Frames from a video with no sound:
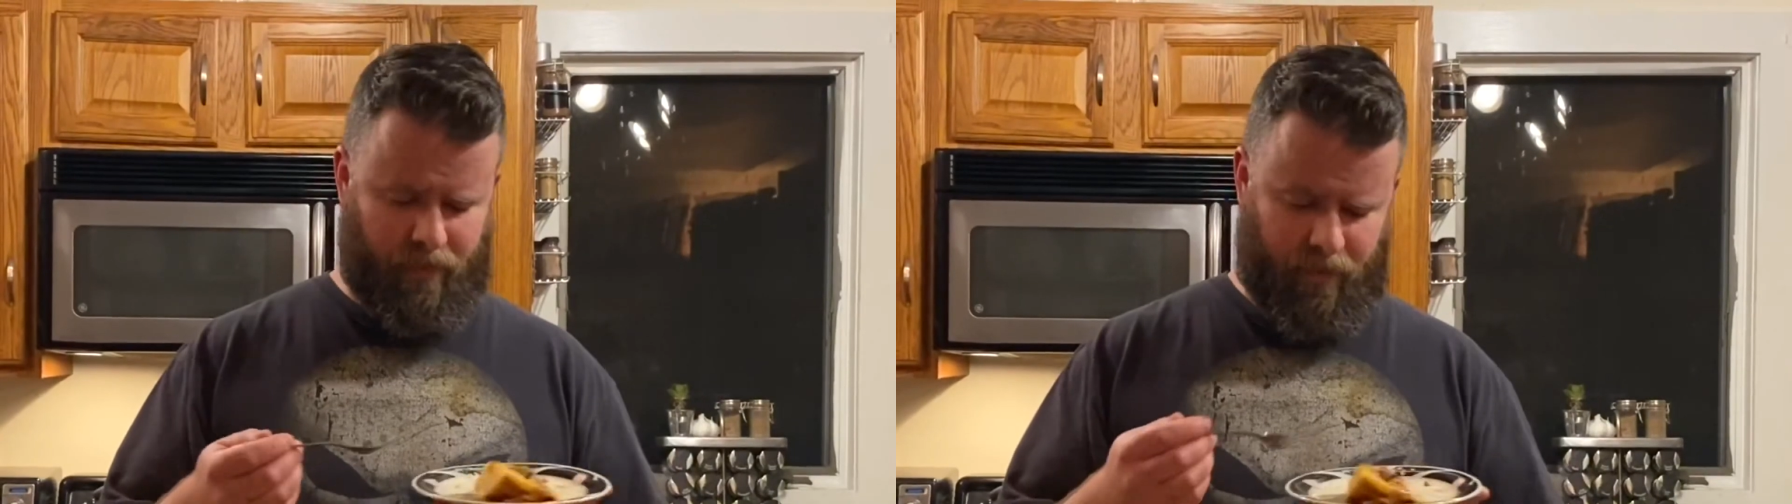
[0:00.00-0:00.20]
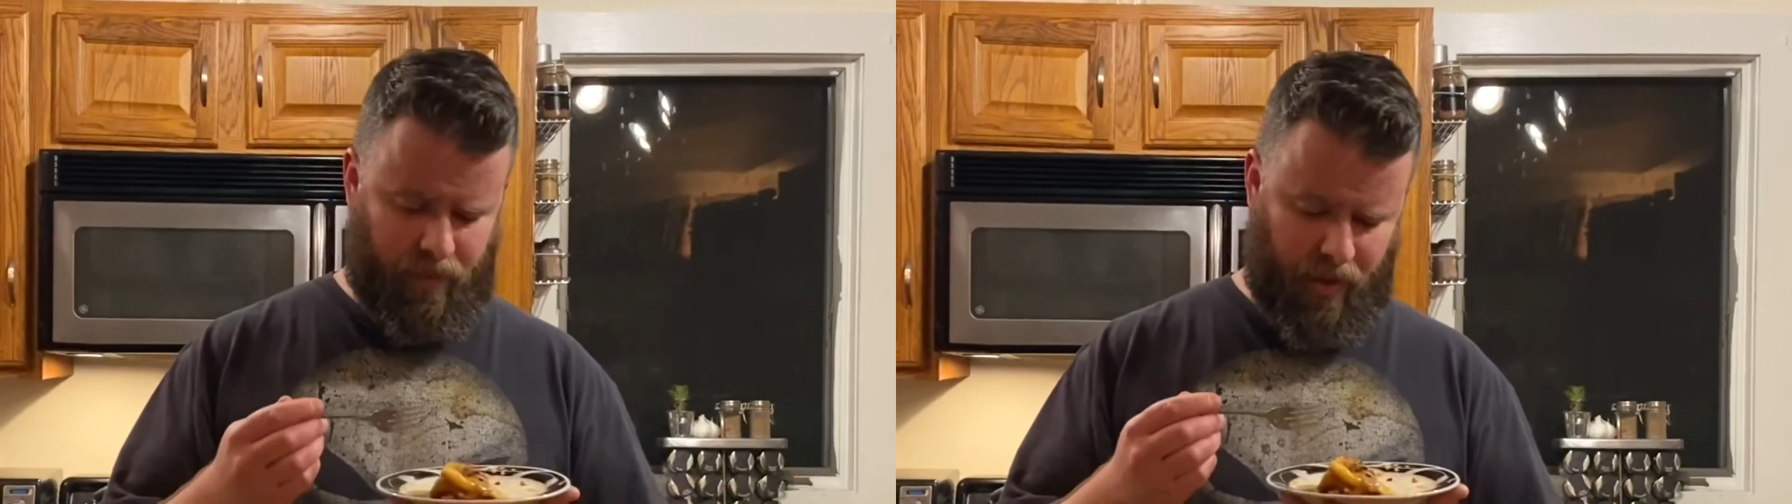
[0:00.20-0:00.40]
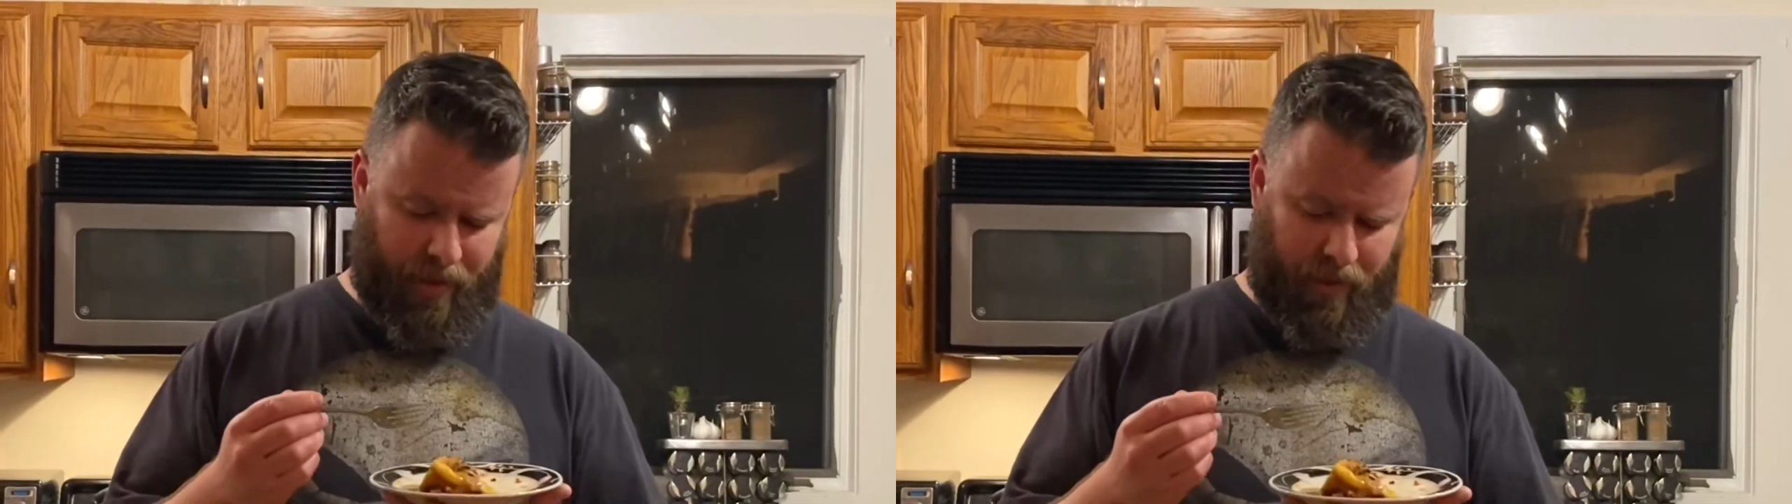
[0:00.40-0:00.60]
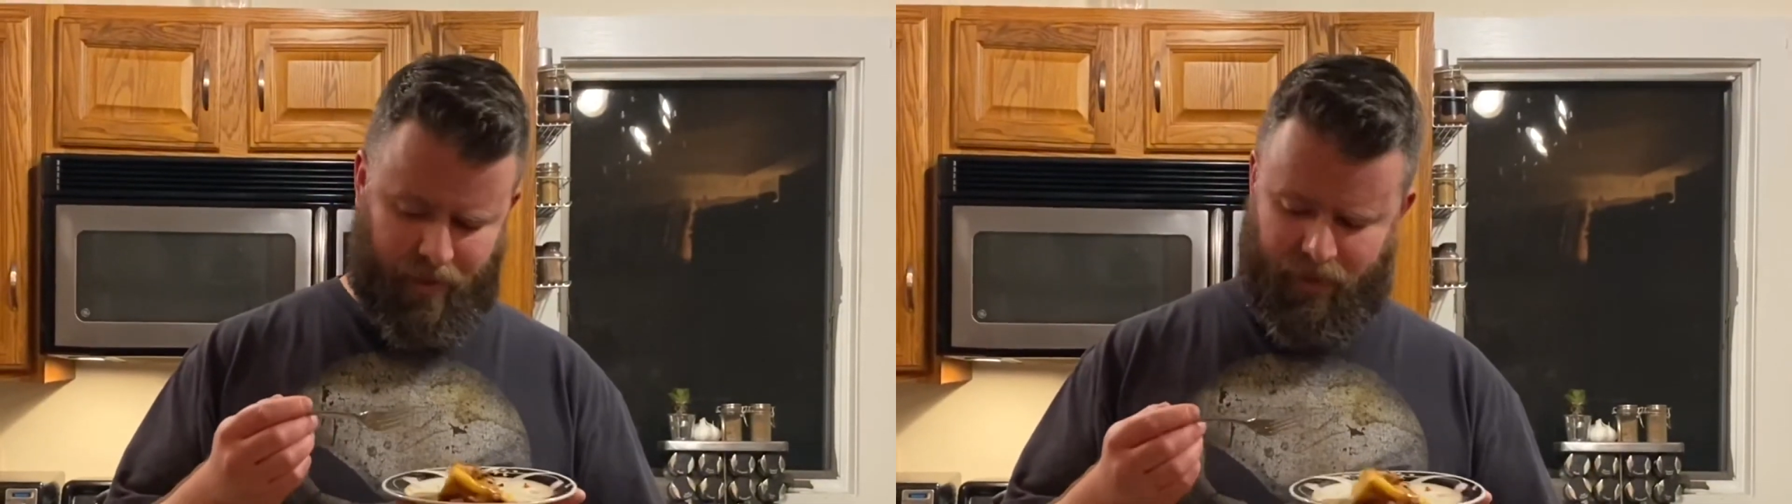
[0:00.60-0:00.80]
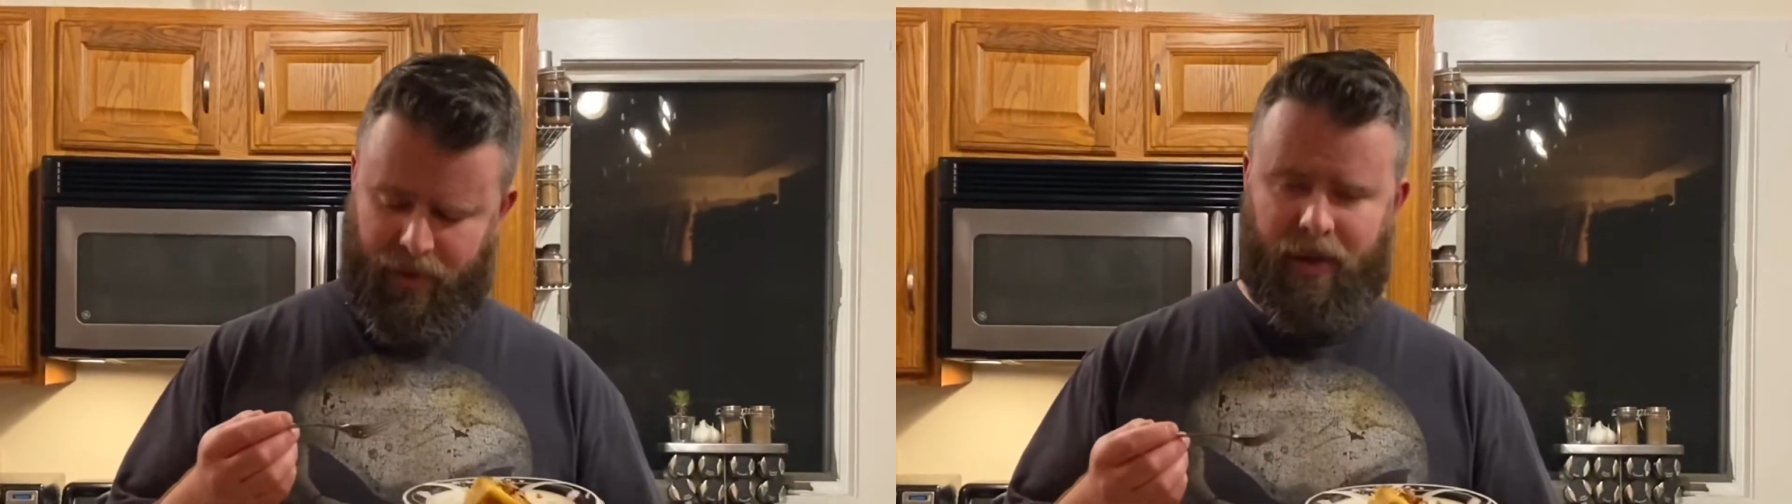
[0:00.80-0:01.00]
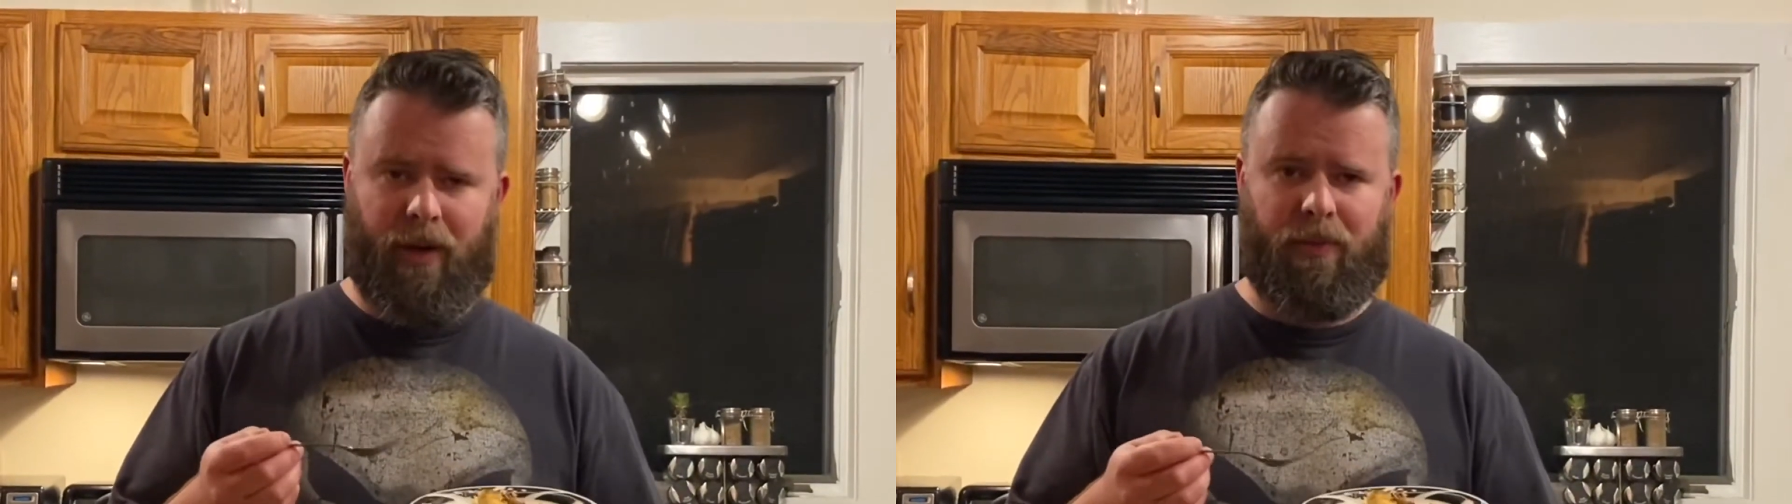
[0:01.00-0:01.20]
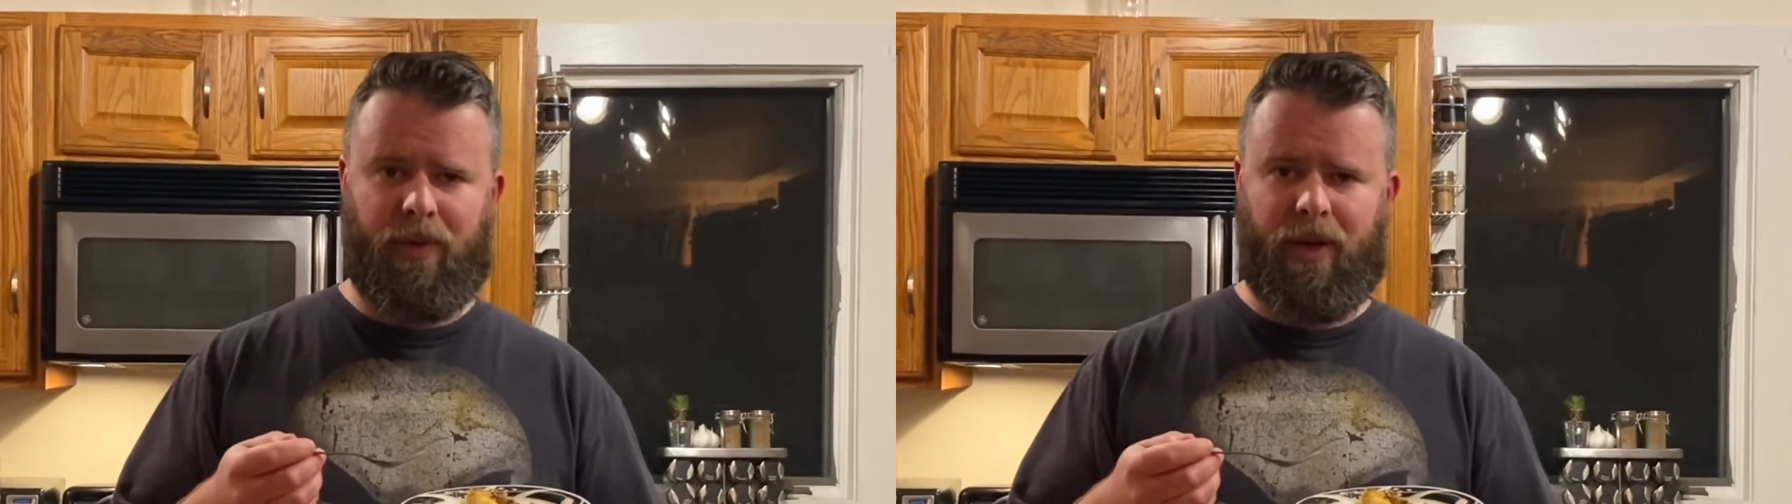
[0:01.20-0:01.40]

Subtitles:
Throw it in the oven. You know,